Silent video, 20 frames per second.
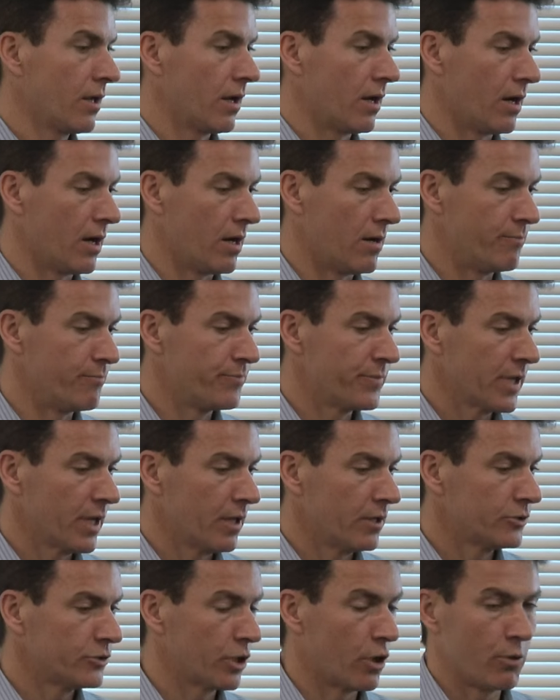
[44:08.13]
Um,
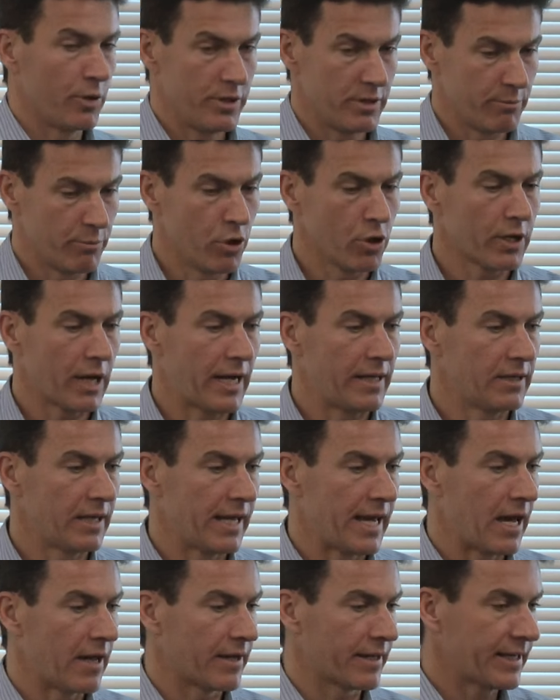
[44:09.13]
so in the book, I
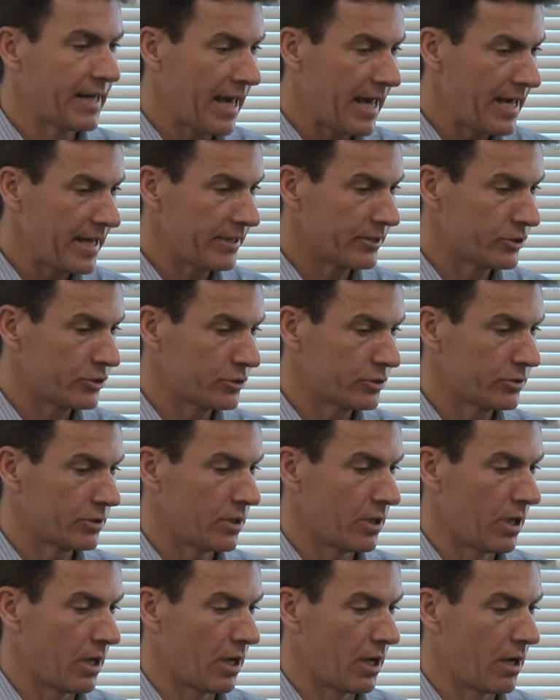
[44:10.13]
lay out a case
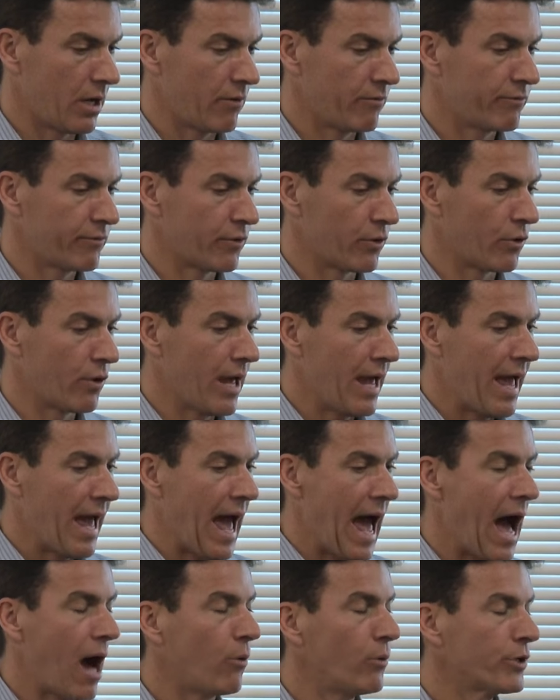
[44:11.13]
uh, for
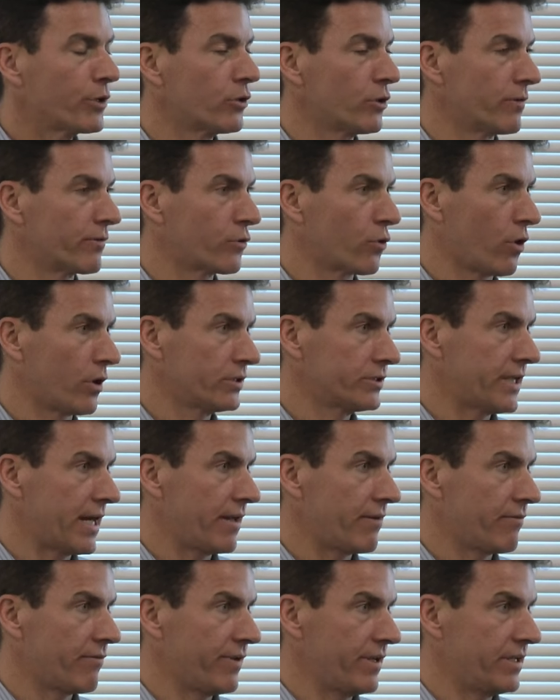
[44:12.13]
how we could have crossed
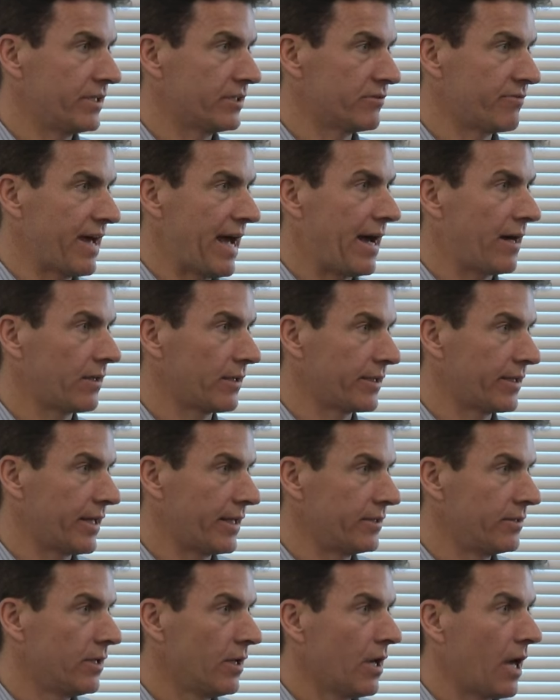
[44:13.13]
that fitness valley.
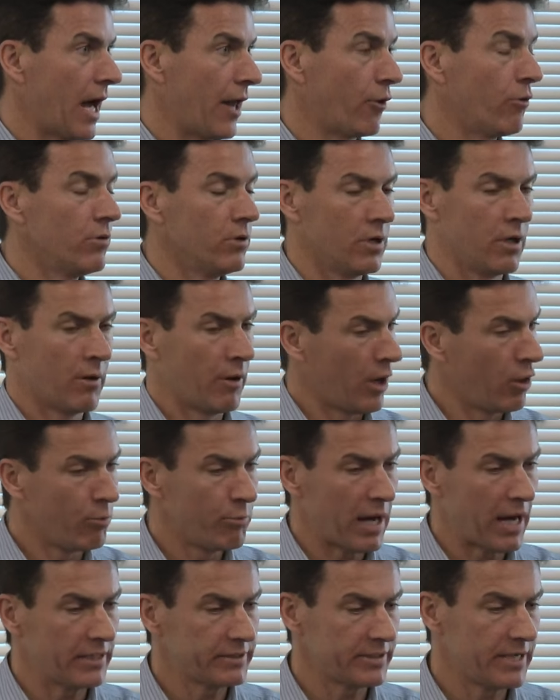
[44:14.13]
And I don't, I
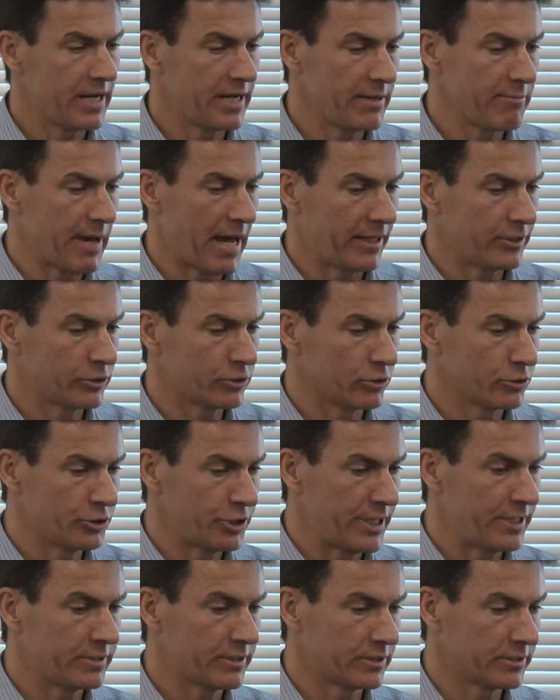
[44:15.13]
don't posit any magical
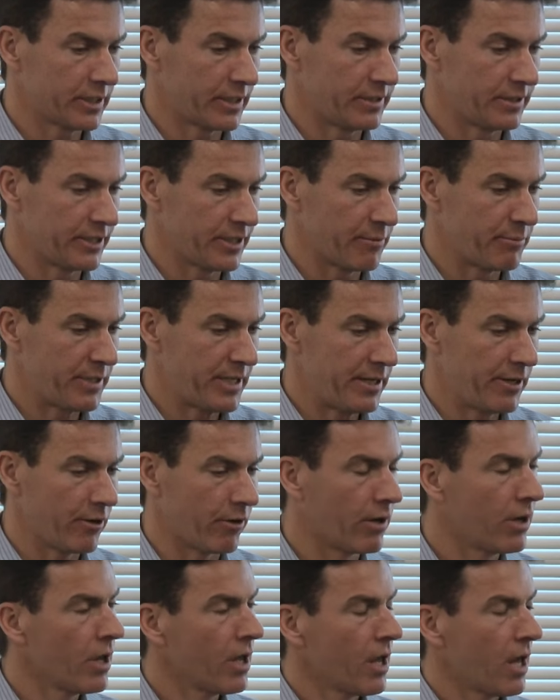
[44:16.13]
genes that suddenly
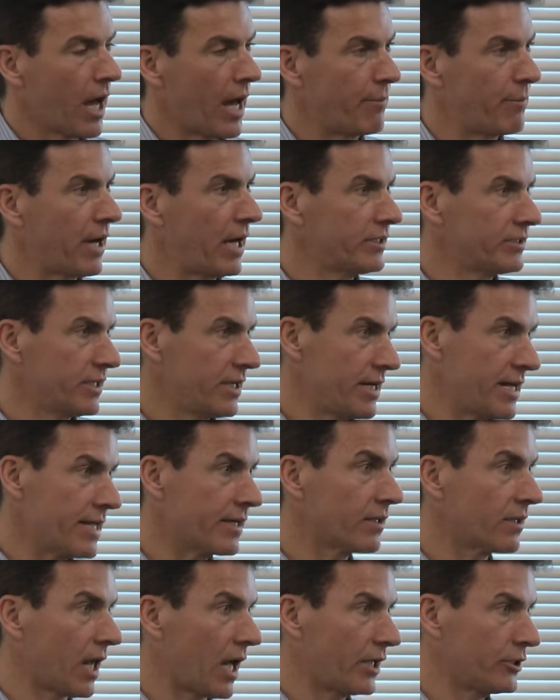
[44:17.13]
appear. I posit an
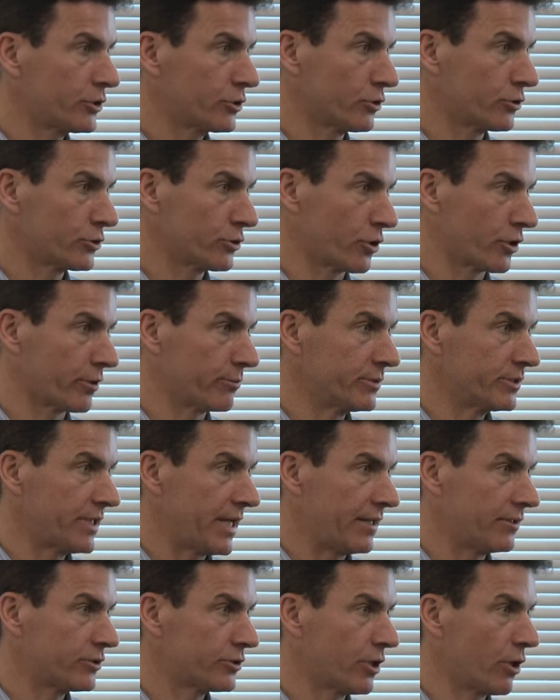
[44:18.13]
ecological
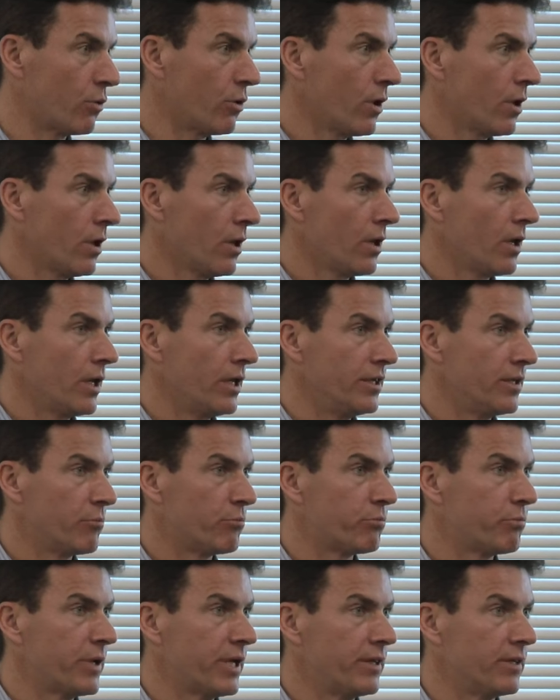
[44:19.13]
circumstance. So in the,
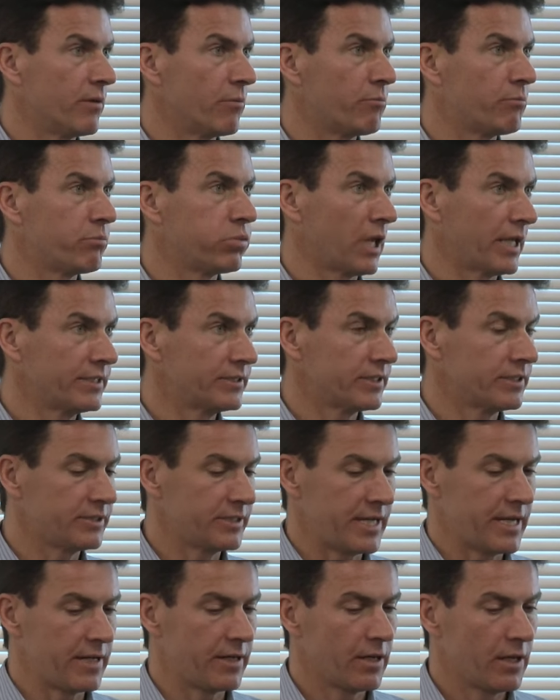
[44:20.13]
in the
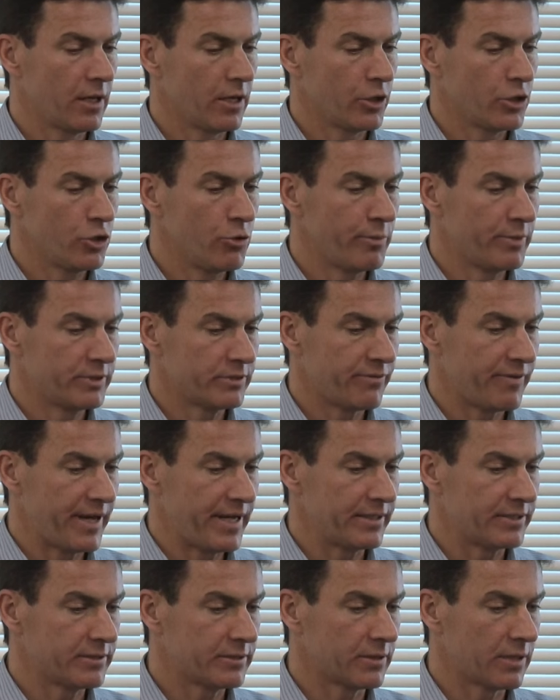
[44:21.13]
Pleistocene, humans
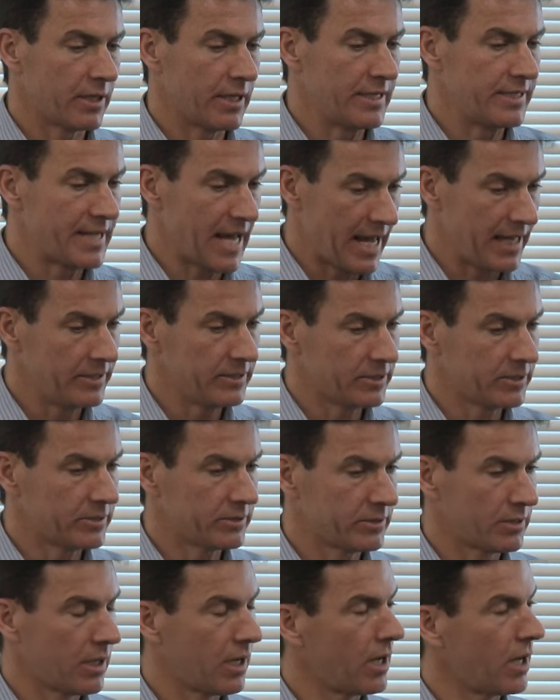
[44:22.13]
faced
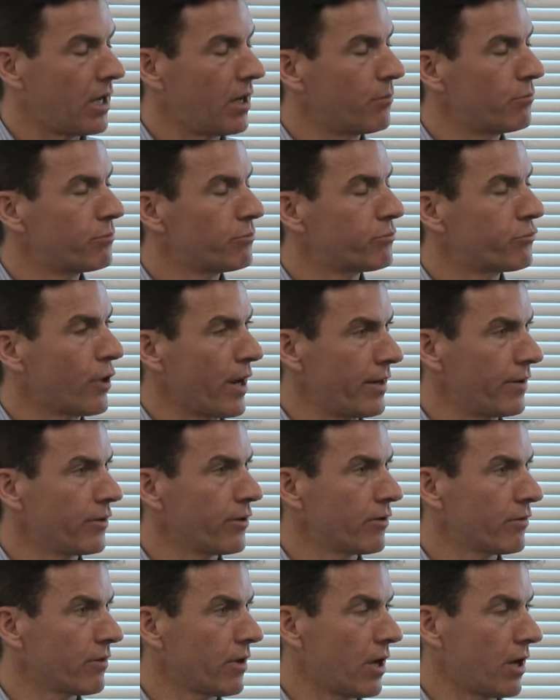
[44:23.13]
intense uh,
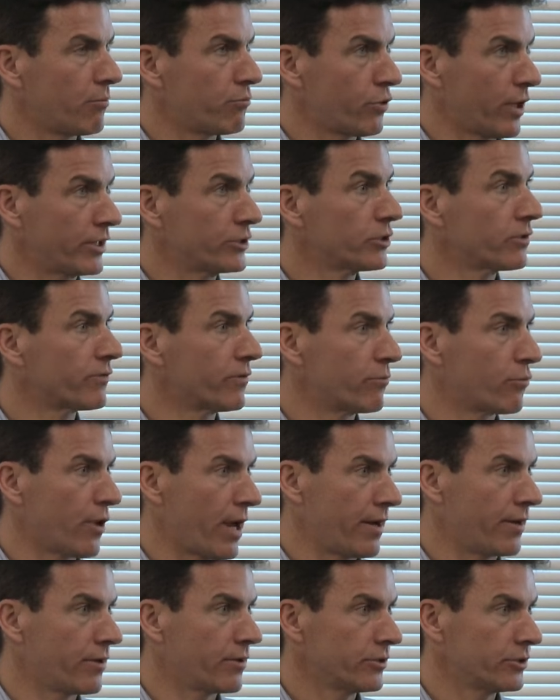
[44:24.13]
predator, uh, pressure from
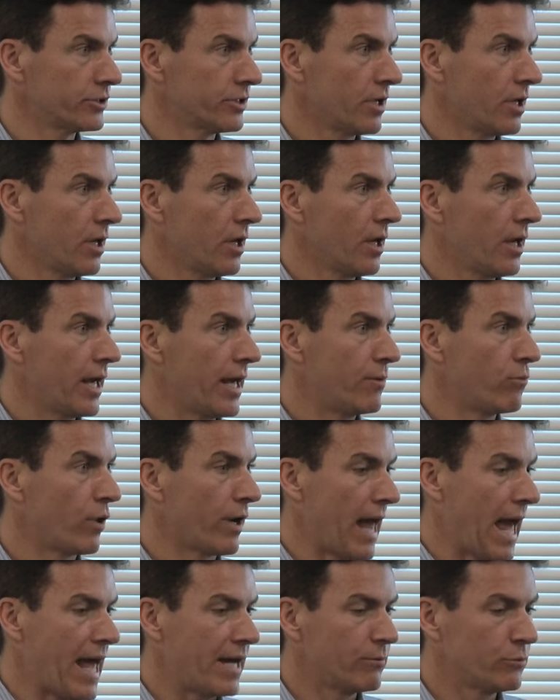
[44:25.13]
predators. And
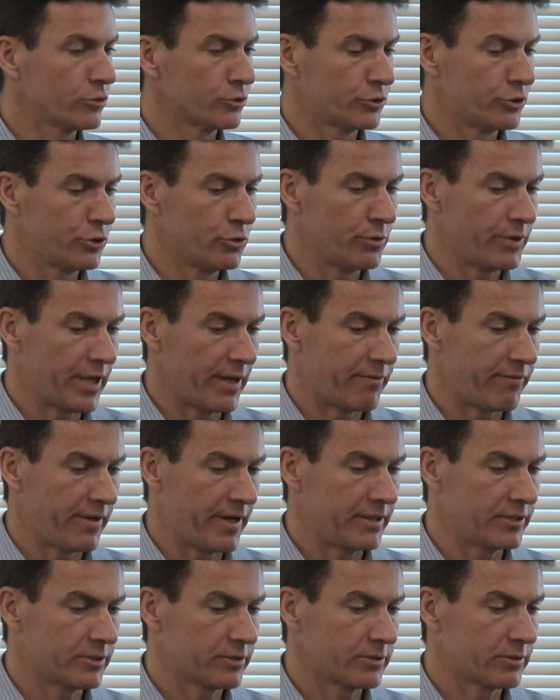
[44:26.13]
what animals do when they
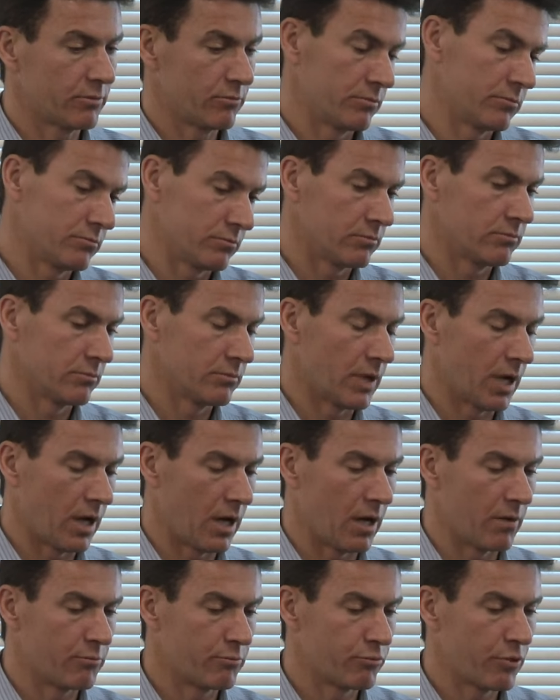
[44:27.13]
face
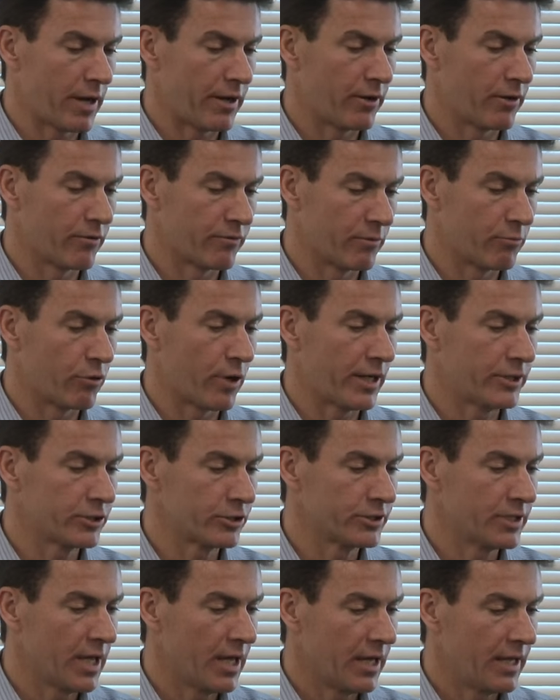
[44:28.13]
uh, predator from
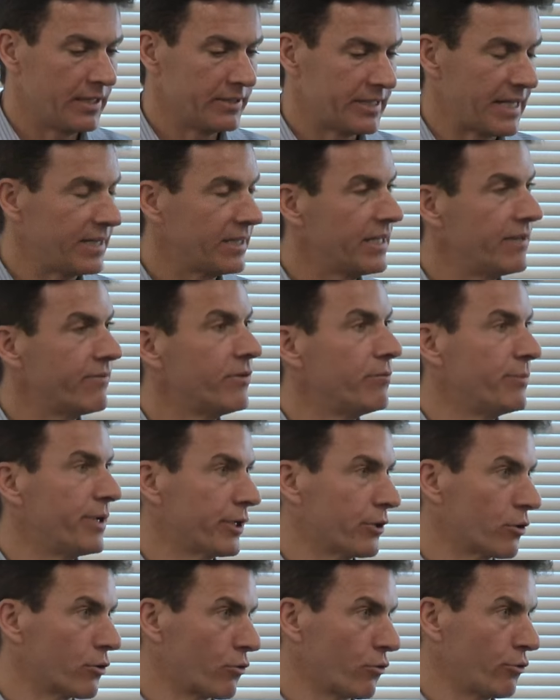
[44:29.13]
pressures is they live in
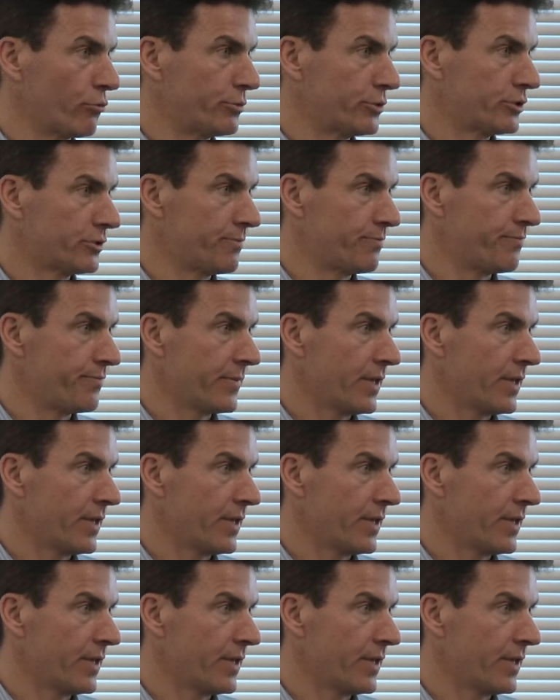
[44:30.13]
bigger groups.